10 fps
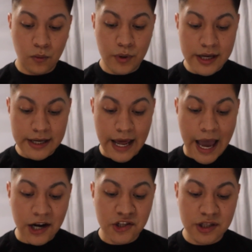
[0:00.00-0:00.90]
we can
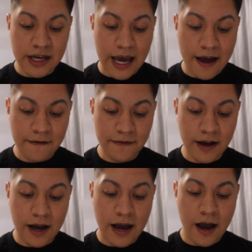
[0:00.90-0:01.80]
actually have
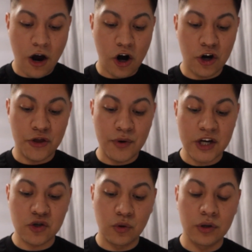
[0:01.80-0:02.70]
our
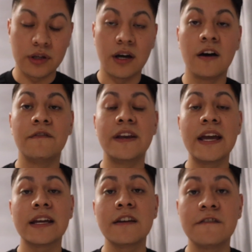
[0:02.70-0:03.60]
threshold of
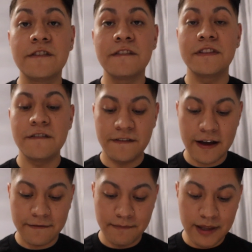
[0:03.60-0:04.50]
negative
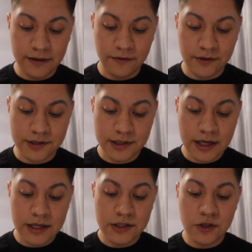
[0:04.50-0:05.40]
55
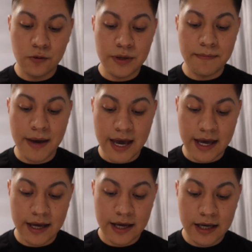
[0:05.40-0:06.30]
millivolts to be
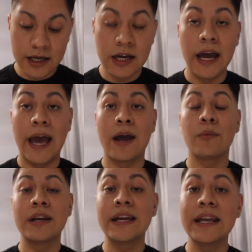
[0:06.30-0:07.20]
met.
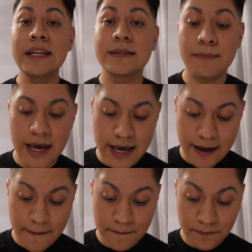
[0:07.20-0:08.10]
And when it is met,